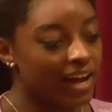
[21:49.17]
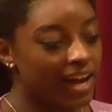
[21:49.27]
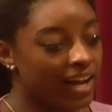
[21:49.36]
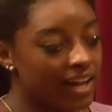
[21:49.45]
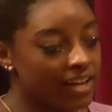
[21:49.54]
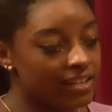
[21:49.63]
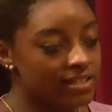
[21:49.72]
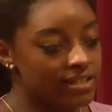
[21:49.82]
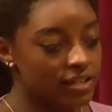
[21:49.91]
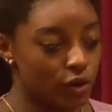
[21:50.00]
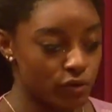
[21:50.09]
and
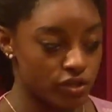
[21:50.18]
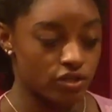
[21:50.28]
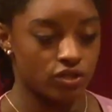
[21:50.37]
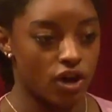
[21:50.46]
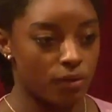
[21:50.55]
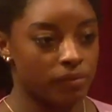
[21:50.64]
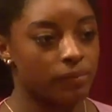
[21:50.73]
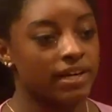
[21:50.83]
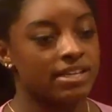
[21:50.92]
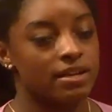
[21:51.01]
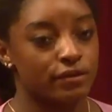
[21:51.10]
the coaches saw me
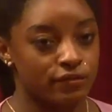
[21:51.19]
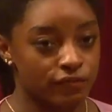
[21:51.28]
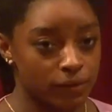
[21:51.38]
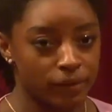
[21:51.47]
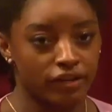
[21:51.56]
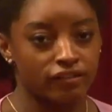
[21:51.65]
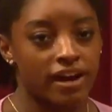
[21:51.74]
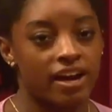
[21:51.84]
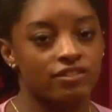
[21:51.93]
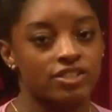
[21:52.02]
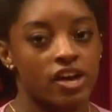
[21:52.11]
because I was flipping
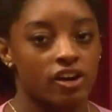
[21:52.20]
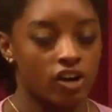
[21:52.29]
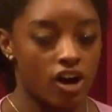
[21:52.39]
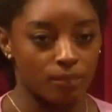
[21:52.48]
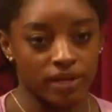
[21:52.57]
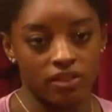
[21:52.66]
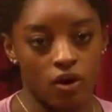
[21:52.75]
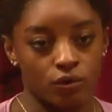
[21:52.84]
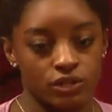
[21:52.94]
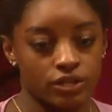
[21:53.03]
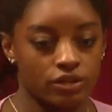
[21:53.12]
around, copying the
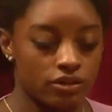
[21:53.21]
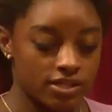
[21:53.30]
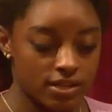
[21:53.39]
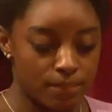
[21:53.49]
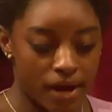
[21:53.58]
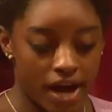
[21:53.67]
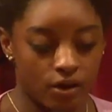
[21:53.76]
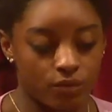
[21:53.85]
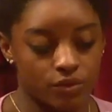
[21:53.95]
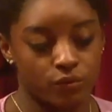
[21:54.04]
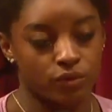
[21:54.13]
older girls in the back,
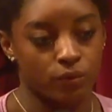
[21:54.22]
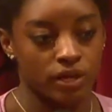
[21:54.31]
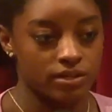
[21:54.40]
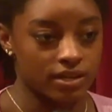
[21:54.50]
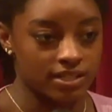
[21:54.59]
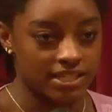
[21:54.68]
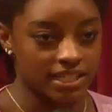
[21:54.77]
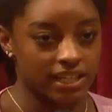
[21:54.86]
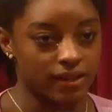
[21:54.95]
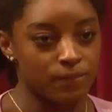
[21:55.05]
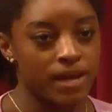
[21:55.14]
which were the ones on
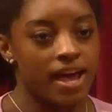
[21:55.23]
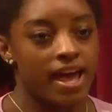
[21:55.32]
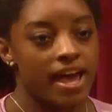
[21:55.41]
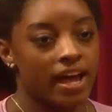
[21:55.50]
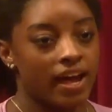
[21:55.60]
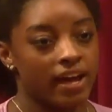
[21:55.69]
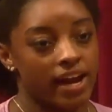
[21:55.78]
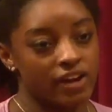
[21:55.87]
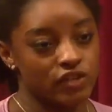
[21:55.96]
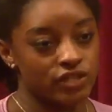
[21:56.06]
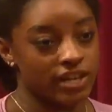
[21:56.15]
team. And
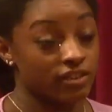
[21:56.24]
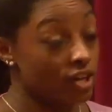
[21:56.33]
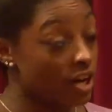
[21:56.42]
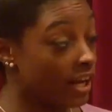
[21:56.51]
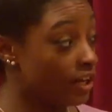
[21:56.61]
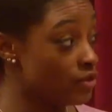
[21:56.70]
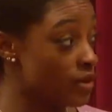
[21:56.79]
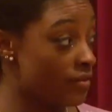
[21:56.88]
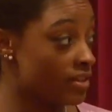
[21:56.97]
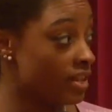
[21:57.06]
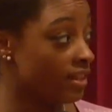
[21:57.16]
I just like thought I could do
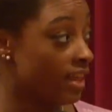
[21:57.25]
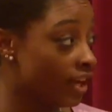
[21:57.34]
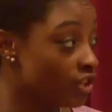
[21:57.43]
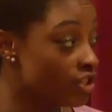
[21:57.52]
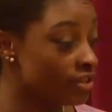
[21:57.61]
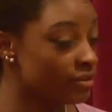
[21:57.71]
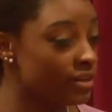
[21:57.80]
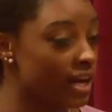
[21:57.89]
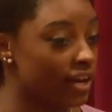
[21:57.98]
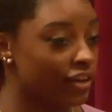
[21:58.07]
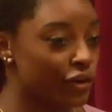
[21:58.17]
everything they could do,
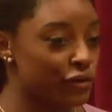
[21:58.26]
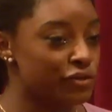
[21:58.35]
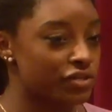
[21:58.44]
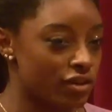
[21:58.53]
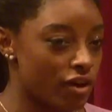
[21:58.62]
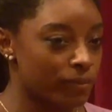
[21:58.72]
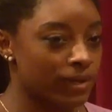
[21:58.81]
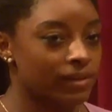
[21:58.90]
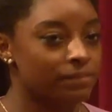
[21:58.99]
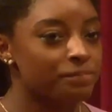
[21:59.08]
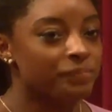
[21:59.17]
and a coach saw
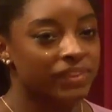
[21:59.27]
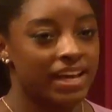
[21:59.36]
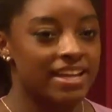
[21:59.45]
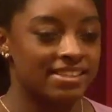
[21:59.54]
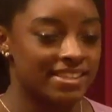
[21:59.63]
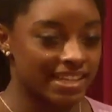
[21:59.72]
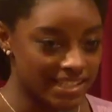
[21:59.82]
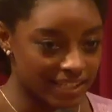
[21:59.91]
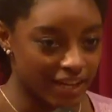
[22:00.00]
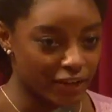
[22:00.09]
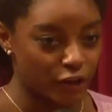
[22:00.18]
me and sent
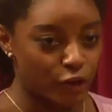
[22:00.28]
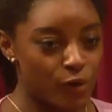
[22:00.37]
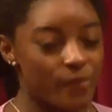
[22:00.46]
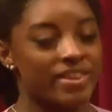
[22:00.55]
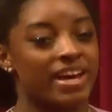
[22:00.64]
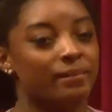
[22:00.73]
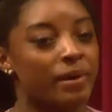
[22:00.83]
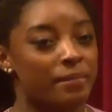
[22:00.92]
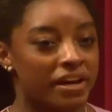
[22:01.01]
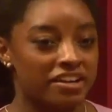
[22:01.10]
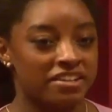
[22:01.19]
a letter home, and like my
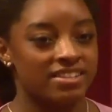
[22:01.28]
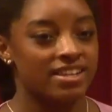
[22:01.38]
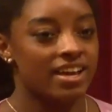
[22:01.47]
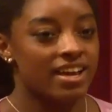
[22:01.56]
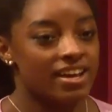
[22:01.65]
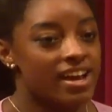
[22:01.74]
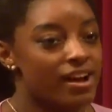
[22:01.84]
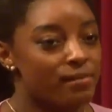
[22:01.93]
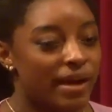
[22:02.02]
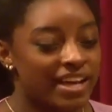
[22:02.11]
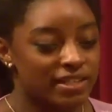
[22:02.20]
parents
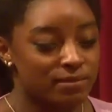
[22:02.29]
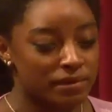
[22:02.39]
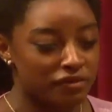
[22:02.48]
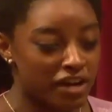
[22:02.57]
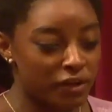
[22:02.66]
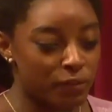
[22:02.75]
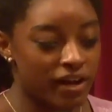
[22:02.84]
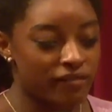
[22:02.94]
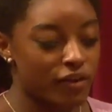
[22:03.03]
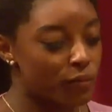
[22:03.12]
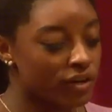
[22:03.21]
um, asked me right away
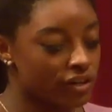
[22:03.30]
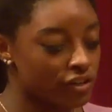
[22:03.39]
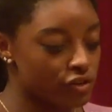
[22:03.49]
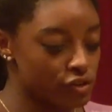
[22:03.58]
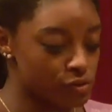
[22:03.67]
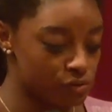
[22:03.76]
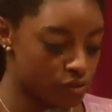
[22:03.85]
if I wanted to do